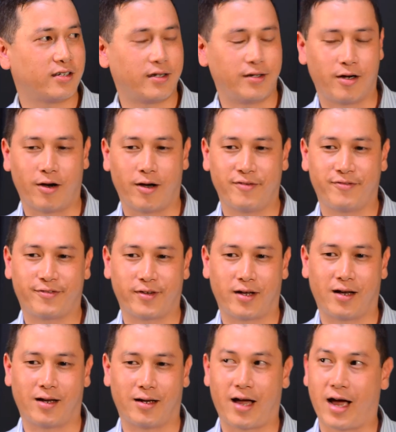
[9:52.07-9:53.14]
You know, I've
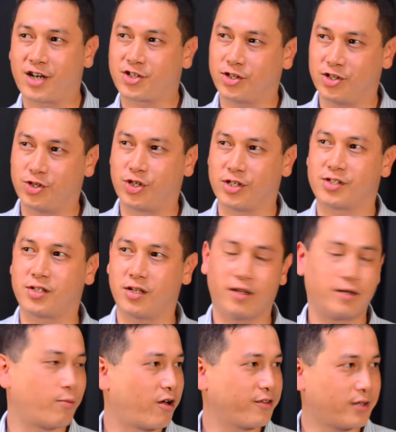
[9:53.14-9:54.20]
uh, actually just the
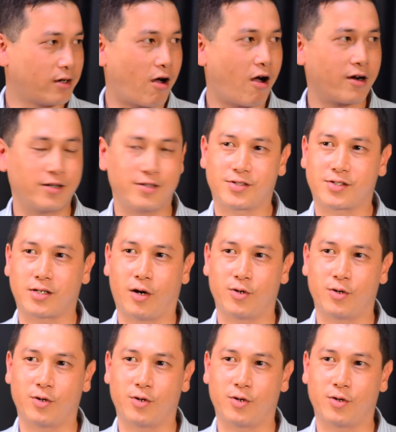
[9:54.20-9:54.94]
other month in August,